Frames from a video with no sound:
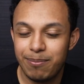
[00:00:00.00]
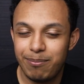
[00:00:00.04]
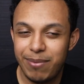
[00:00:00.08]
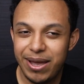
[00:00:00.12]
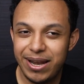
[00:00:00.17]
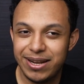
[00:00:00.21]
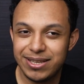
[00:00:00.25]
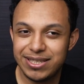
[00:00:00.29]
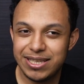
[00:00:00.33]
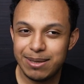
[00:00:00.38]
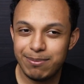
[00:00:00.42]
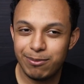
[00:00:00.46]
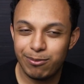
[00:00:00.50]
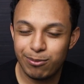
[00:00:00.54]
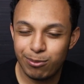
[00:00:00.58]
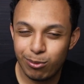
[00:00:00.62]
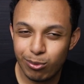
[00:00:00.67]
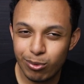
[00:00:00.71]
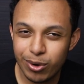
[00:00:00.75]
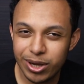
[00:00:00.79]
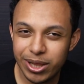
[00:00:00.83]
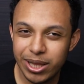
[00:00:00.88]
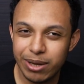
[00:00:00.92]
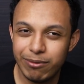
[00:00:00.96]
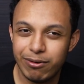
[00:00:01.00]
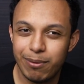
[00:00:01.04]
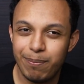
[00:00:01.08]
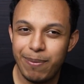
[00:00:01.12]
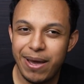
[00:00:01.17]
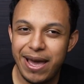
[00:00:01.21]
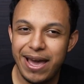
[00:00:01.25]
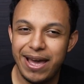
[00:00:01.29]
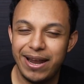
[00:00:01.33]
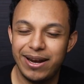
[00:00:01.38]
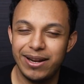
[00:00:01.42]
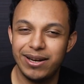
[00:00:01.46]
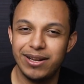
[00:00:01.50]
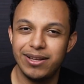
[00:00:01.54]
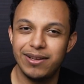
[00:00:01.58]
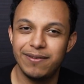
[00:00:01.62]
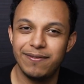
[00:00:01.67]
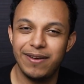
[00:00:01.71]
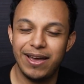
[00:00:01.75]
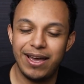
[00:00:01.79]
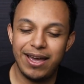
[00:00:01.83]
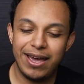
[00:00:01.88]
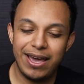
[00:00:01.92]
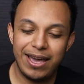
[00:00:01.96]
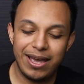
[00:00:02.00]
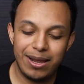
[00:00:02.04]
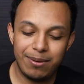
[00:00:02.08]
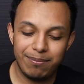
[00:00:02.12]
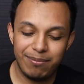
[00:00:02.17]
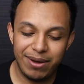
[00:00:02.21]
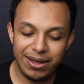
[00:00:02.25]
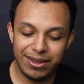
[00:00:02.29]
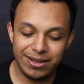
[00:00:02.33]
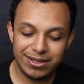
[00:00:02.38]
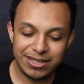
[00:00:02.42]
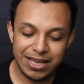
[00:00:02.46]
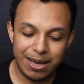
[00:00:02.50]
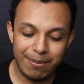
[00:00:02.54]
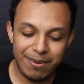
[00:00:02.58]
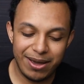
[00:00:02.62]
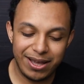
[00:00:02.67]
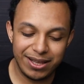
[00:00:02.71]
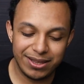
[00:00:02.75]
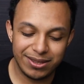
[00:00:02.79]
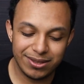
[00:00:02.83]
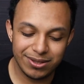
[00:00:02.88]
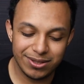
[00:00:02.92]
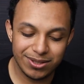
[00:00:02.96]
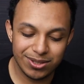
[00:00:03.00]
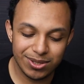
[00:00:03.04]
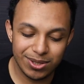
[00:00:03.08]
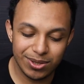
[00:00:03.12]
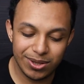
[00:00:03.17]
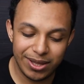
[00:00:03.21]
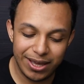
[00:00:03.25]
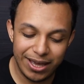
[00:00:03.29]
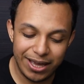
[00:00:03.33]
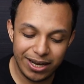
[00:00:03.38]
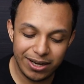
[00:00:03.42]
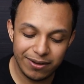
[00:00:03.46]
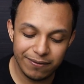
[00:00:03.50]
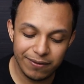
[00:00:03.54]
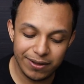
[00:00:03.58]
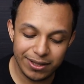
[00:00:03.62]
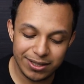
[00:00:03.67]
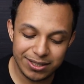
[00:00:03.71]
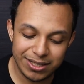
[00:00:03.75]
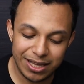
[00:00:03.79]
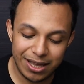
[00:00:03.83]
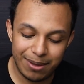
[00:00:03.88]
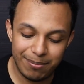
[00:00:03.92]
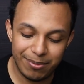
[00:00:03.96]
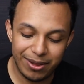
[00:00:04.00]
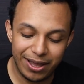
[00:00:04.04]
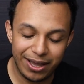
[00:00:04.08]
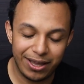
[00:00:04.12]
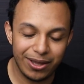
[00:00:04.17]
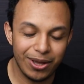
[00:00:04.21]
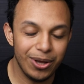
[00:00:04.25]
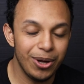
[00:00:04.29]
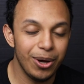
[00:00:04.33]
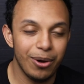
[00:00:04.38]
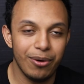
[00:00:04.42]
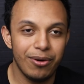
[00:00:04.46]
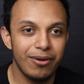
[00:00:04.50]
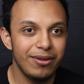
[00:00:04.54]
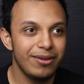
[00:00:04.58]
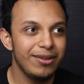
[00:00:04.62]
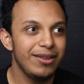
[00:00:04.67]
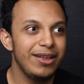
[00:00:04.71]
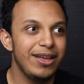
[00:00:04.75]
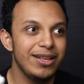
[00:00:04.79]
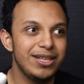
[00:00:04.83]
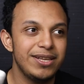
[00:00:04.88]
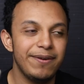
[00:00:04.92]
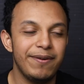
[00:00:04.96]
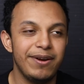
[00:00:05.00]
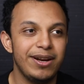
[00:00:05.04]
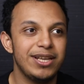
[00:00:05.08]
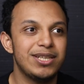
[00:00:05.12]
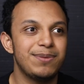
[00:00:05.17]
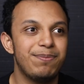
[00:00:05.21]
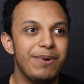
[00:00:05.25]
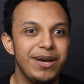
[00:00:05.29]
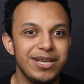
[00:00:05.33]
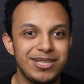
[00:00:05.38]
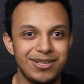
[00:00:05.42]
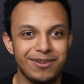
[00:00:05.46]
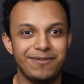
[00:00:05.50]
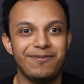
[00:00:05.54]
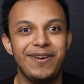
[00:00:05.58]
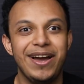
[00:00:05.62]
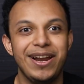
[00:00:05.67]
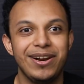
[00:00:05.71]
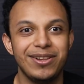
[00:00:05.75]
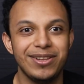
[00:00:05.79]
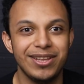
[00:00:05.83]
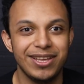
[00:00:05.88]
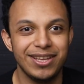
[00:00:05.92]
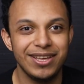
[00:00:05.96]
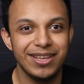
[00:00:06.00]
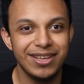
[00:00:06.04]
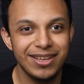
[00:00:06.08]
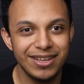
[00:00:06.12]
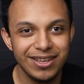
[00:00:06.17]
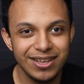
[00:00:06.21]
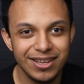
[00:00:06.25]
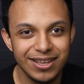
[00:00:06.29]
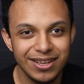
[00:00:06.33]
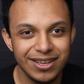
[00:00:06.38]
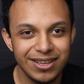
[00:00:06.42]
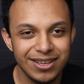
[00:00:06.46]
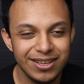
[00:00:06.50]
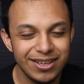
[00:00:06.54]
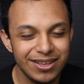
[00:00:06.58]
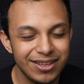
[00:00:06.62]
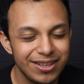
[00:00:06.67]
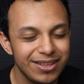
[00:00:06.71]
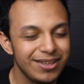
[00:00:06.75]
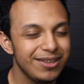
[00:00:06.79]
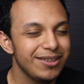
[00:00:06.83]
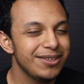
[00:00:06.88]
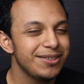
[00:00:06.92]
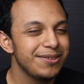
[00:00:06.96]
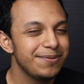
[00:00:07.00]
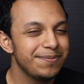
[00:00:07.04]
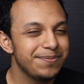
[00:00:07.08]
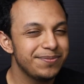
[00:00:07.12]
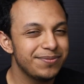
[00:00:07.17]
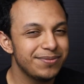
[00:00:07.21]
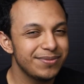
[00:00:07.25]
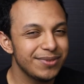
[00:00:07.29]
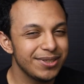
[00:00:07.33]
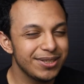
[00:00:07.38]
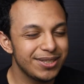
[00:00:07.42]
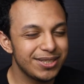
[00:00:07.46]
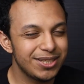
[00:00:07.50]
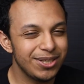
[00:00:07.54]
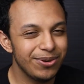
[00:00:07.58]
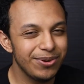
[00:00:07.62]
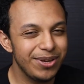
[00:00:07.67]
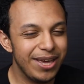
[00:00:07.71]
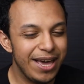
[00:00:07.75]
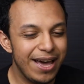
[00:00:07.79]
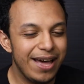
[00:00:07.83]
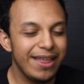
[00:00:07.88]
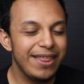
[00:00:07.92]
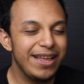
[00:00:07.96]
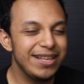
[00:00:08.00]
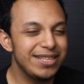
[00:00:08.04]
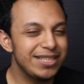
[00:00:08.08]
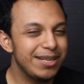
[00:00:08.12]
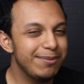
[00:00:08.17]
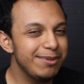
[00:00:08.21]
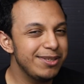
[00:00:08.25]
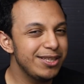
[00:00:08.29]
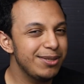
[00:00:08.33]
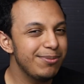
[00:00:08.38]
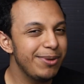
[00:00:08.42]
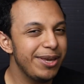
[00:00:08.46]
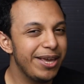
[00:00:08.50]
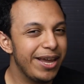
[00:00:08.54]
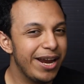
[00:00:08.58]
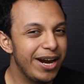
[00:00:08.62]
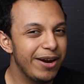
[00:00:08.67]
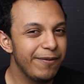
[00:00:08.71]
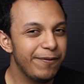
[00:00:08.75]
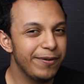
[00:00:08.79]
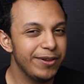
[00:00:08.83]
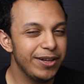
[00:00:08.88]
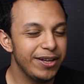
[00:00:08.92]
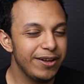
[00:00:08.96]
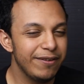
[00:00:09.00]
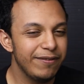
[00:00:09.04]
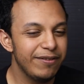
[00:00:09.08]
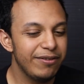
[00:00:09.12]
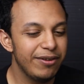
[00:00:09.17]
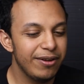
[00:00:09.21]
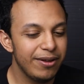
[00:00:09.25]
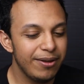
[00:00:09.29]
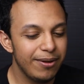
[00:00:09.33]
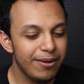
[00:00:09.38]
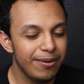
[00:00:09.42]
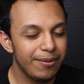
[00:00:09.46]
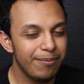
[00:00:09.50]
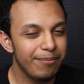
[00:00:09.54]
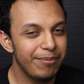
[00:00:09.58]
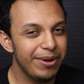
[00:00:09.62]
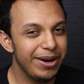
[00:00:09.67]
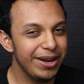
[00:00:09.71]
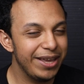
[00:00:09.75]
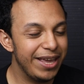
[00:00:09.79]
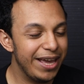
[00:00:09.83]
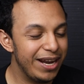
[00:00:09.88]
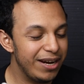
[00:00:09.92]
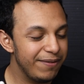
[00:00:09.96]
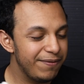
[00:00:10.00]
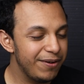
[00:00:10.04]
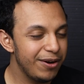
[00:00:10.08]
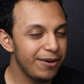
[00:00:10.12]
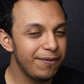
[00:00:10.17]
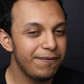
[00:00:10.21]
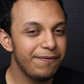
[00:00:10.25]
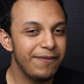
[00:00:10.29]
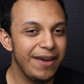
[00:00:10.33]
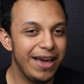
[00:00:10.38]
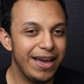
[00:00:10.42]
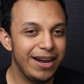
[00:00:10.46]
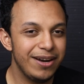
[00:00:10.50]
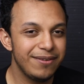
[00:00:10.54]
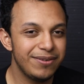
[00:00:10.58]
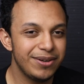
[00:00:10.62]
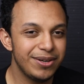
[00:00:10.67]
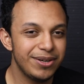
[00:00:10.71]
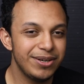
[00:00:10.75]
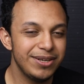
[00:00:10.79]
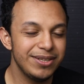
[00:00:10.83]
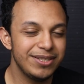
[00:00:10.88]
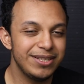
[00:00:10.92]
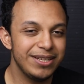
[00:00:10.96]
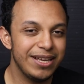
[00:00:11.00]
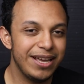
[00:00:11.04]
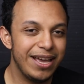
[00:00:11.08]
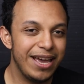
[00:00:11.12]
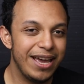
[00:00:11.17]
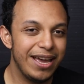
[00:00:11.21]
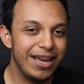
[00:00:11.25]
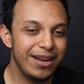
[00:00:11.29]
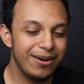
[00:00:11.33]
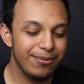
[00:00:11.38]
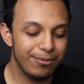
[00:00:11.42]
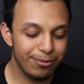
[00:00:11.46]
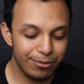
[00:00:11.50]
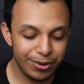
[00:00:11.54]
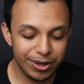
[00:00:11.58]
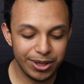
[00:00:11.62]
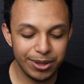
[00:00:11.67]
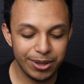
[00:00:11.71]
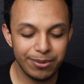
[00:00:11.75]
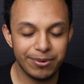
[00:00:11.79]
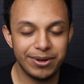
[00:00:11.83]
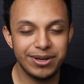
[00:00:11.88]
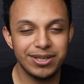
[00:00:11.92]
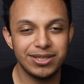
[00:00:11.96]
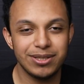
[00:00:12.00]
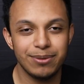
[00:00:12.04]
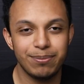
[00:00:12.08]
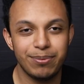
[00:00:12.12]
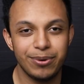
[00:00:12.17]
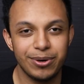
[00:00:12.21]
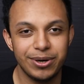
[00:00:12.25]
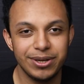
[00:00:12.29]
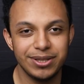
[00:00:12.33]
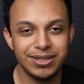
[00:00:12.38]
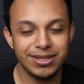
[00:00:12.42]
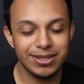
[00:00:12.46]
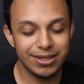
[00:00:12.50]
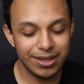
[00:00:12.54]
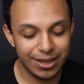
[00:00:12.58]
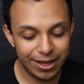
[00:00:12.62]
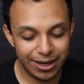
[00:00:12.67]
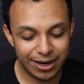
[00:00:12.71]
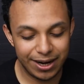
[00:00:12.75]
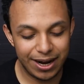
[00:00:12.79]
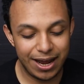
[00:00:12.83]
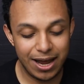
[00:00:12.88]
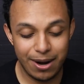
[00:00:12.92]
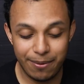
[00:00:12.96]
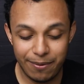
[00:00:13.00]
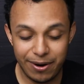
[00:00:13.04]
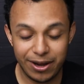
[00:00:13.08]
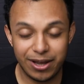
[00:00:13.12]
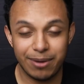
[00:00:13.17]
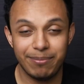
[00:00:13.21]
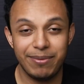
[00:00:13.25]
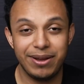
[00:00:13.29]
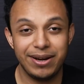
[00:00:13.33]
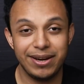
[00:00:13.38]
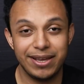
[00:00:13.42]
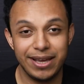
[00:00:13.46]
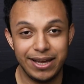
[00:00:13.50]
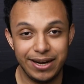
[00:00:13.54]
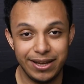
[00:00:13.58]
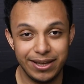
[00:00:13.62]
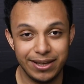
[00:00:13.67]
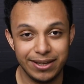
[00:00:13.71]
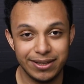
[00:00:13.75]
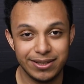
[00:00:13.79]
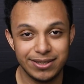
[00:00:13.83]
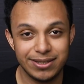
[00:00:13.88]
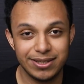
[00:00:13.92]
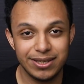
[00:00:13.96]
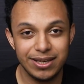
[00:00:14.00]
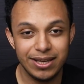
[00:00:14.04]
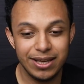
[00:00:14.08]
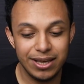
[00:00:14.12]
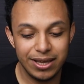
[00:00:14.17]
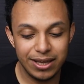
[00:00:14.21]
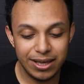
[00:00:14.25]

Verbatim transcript: Made it seem really repetitive, and by the time I get to the end of it, I'm like, oh, a different expression, finally. So yeah, that's something to be careful of. But again, if you're a fan of hers and really want to support, then I recommend getting it.